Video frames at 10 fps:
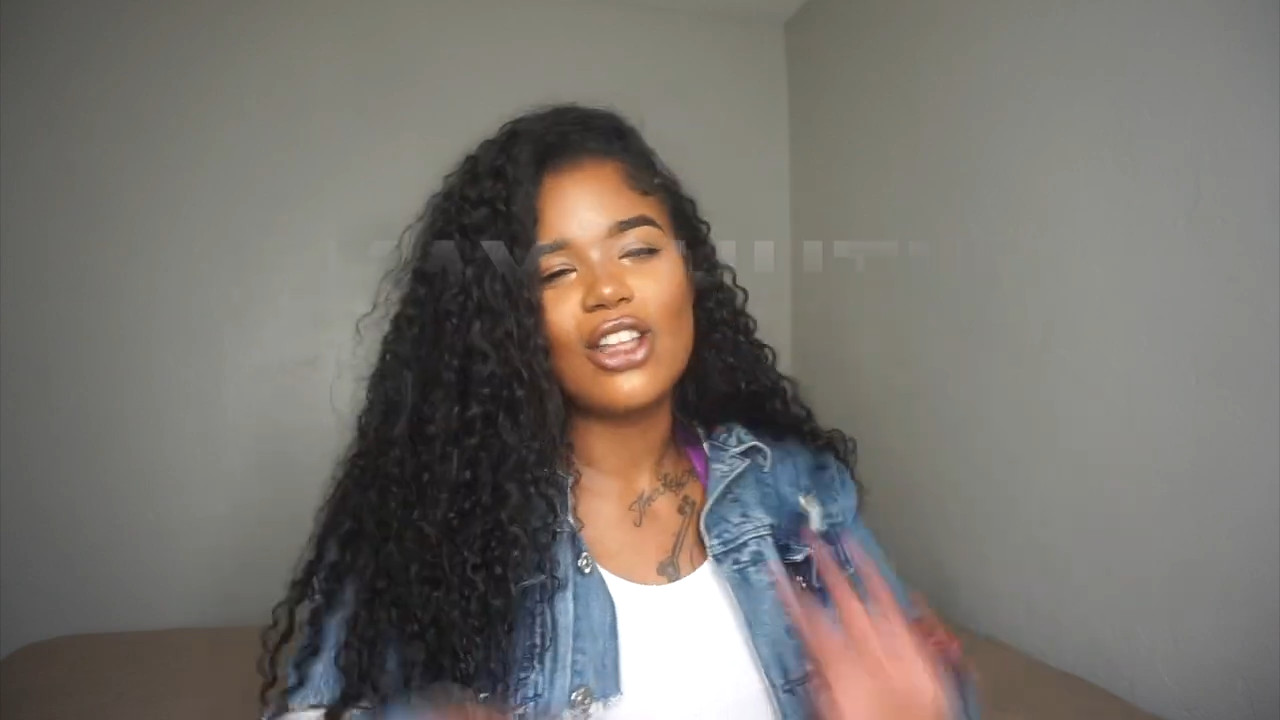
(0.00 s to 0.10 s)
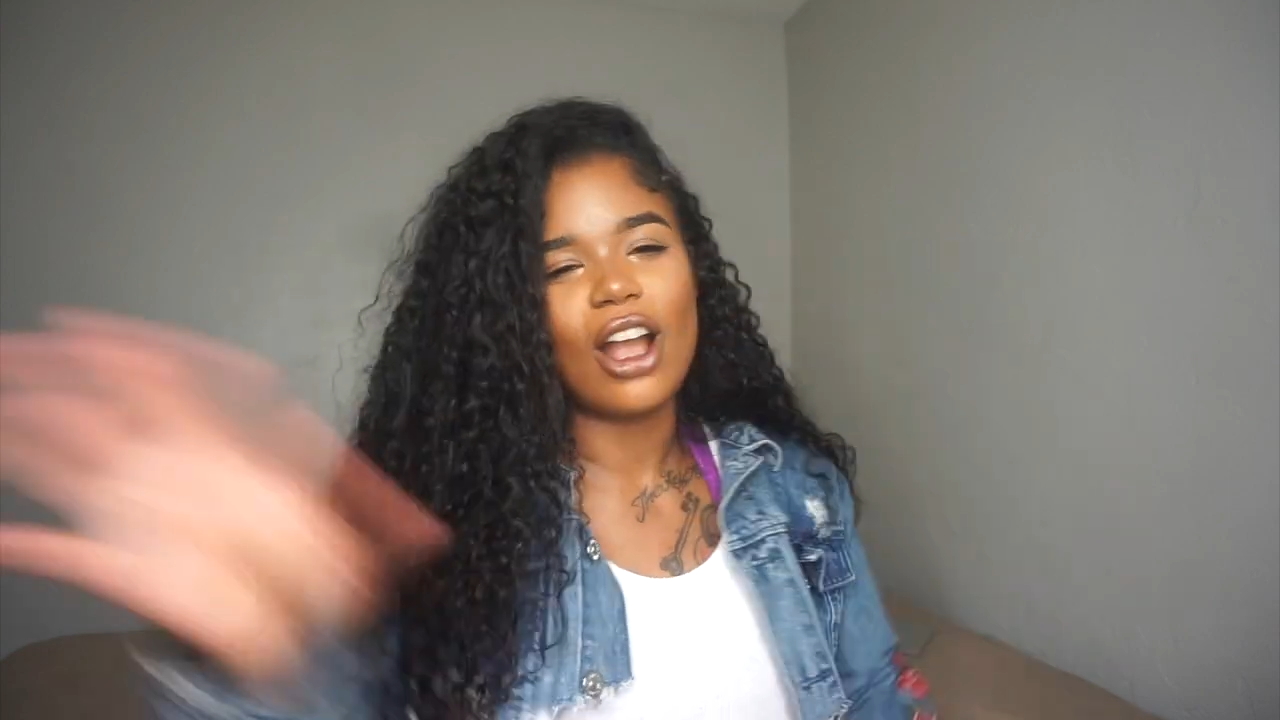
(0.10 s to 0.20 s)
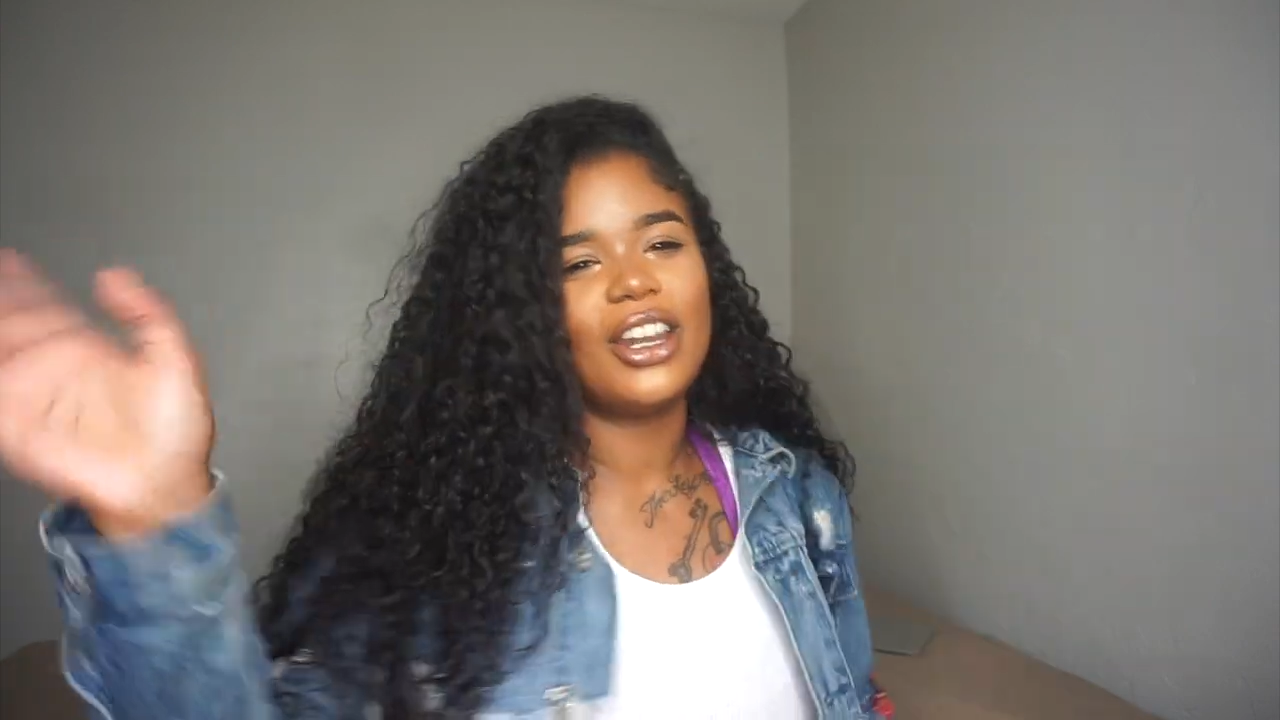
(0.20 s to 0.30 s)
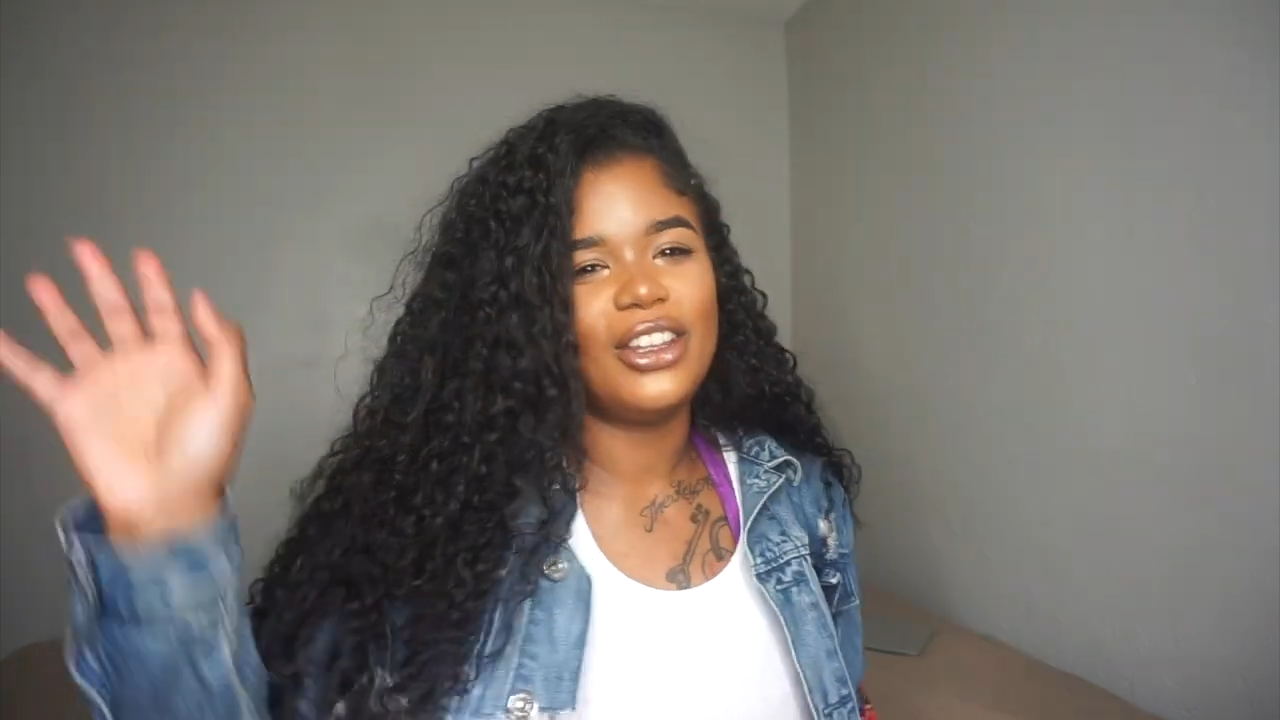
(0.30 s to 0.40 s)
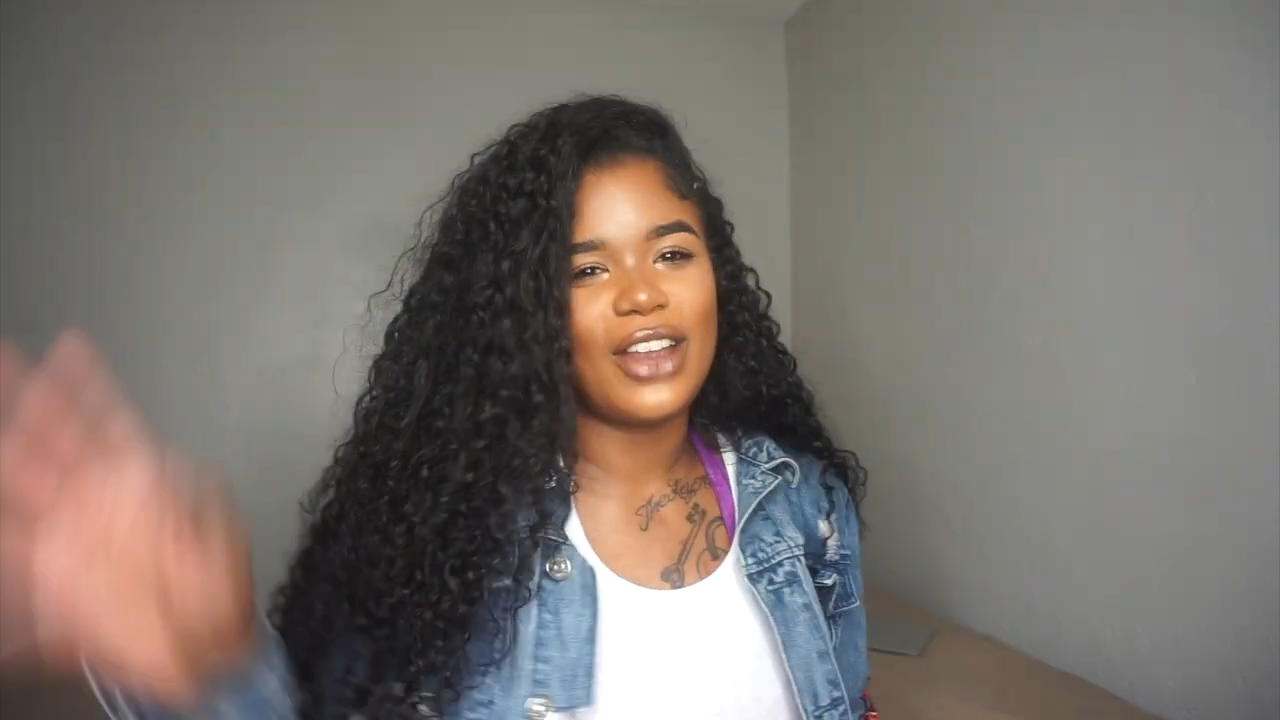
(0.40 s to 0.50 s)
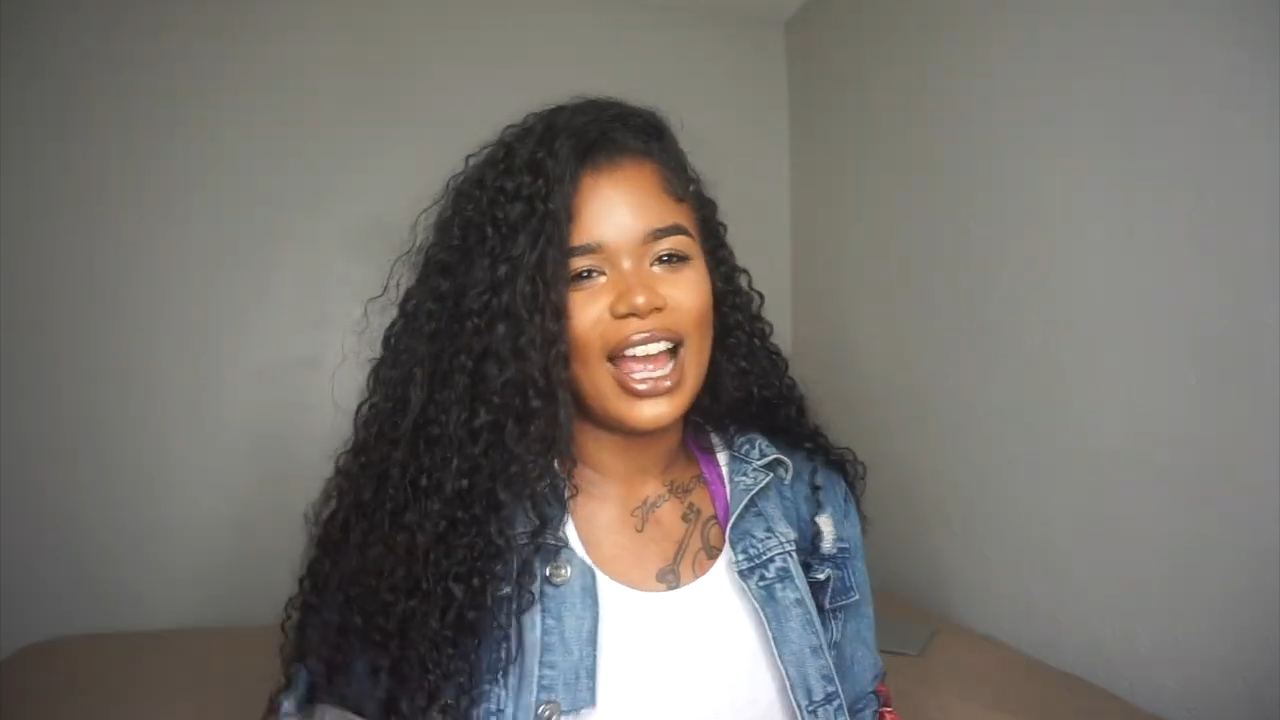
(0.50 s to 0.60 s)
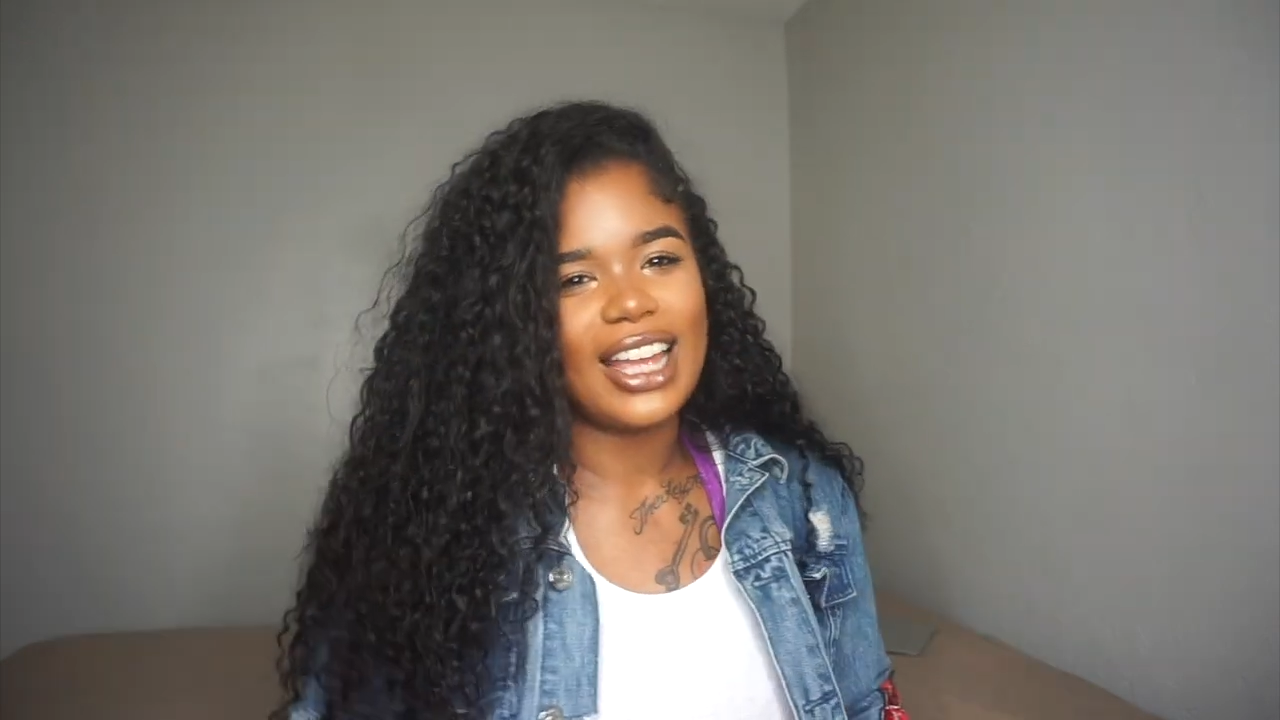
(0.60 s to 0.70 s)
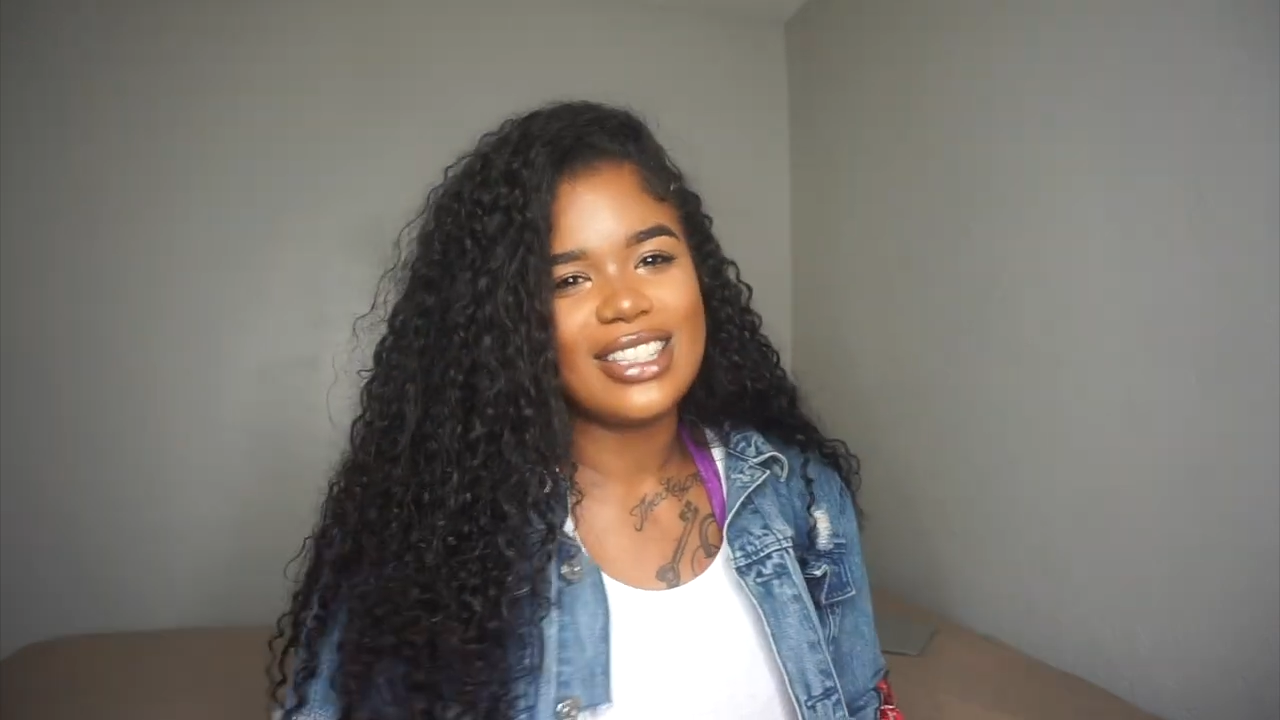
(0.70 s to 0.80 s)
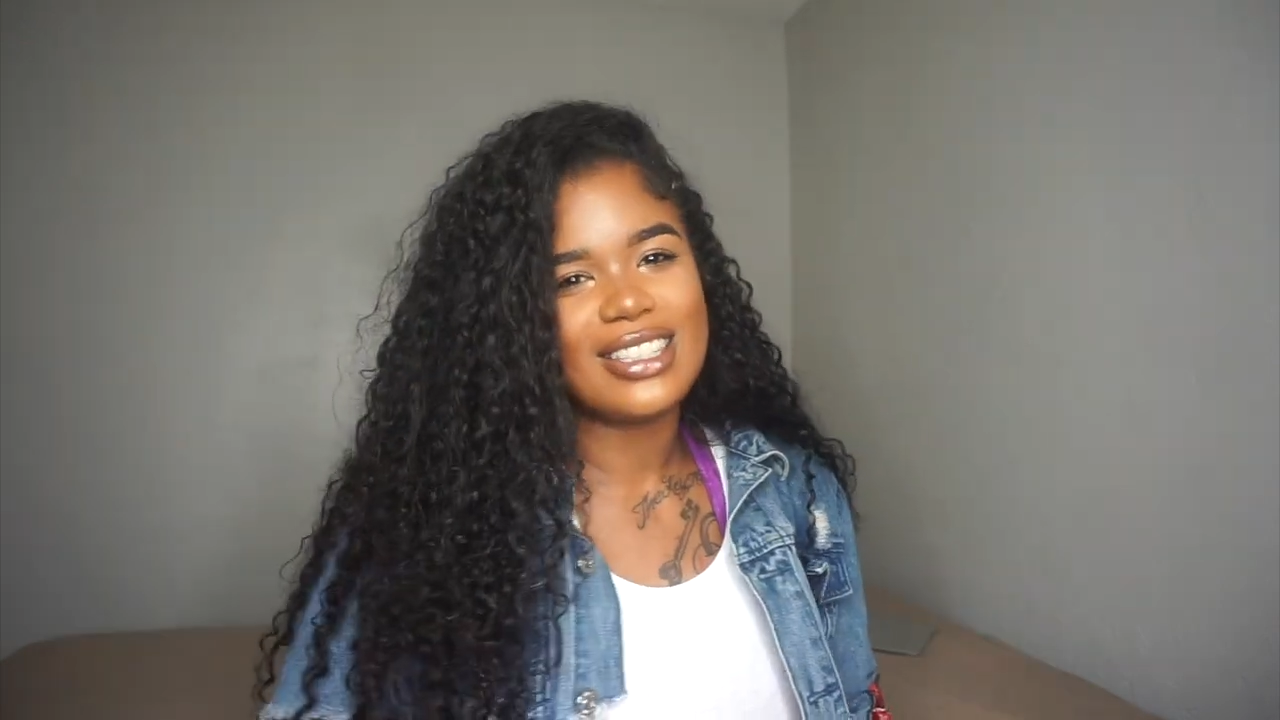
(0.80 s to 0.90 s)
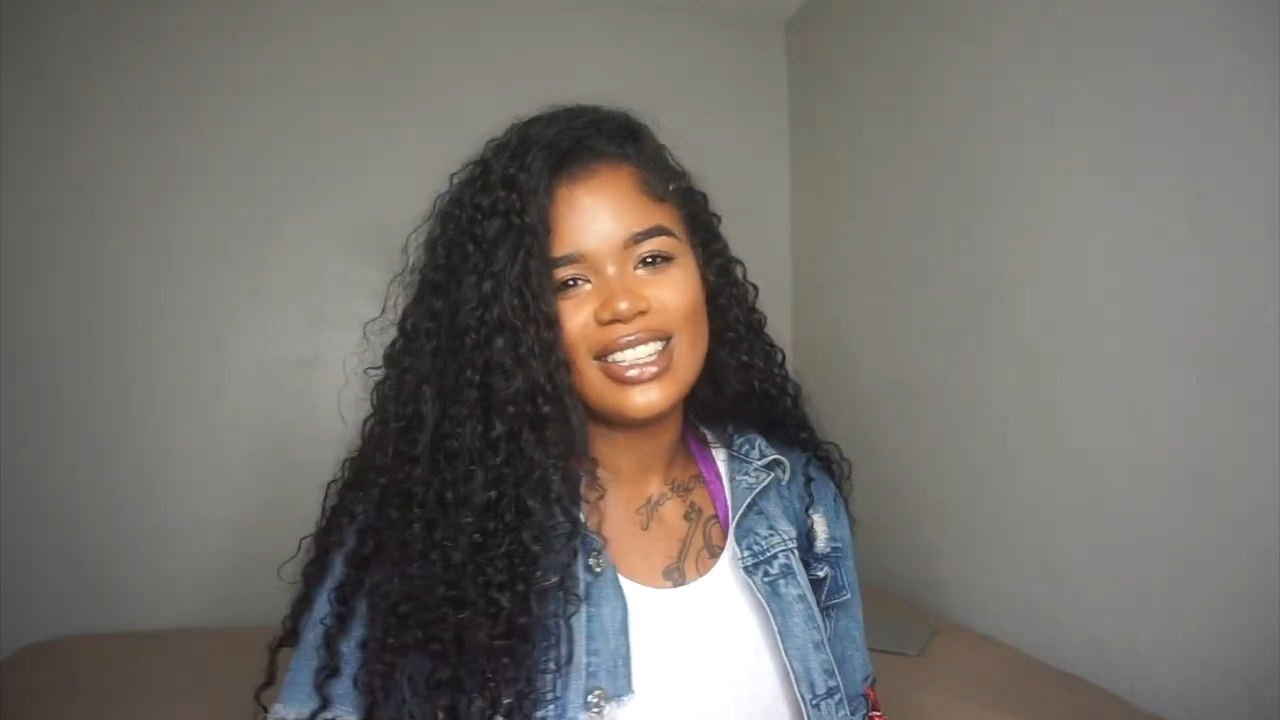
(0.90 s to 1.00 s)
talking to you
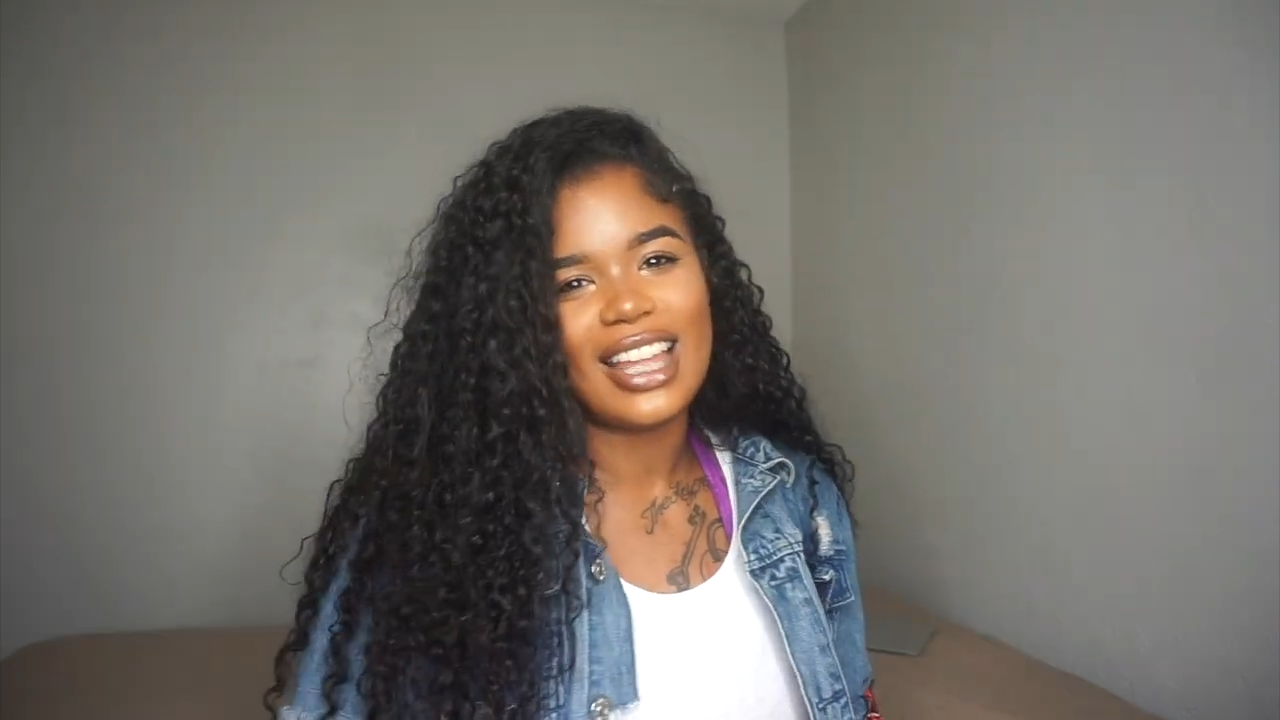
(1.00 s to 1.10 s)
guys,